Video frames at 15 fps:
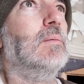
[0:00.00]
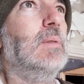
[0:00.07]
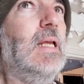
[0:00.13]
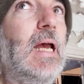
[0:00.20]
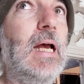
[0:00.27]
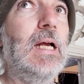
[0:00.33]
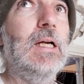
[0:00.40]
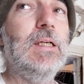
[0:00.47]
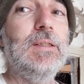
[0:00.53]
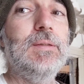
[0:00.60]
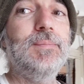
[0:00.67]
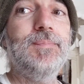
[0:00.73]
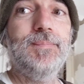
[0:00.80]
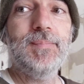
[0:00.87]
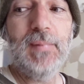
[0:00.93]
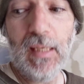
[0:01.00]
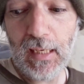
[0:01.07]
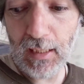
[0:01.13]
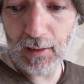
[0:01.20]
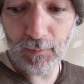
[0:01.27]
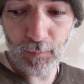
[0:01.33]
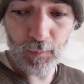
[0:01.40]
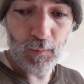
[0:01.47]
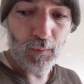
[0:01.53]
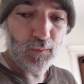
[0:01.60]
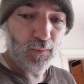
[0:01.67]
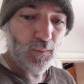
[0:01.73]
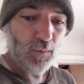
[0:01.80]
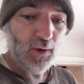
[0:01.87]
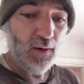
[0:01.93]
Yeah, and
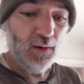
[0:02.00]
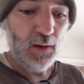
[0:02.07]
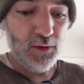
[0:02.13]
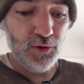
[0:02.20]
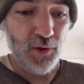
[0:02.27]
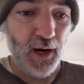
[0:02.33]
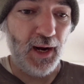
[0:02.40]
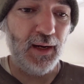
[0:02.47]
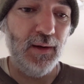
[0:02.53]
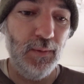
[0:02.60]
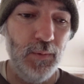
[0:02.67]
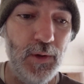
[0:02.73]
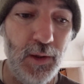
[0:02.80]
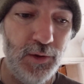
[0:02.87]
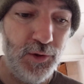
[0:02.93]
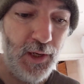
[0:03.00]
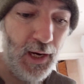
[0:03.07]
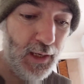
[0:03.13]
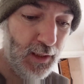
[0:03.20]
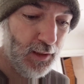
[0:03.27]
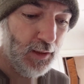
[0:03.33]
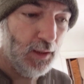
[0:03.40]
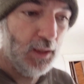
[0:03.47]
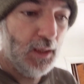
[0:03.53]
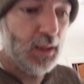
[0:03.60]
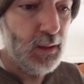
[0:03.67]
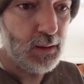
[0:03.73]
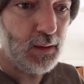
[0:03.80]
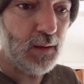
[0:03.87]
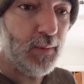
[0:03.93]
we're on track.
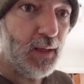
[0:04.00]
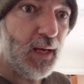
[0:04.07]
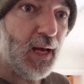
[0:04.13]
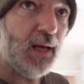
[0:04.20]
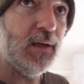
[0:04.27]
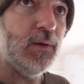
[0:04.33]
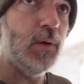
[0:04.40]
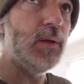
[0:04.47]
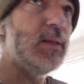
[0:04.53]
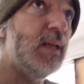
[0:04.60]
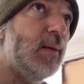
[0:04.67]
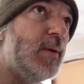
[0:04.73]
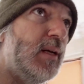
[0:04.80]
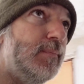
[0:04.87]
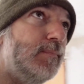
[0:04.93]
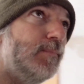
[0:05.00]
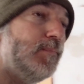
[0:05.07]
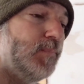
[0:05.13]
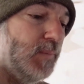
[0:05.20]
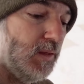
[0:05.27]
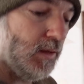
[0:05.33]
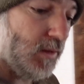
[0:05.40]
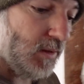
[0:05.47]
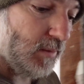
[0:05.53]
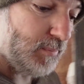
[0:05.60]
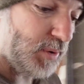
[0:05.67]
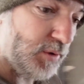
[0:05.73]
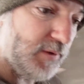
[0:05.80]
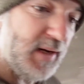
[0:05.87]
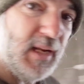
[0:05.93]
It's going to be a hardcore summer,
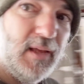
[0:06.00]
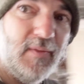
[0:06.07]
but already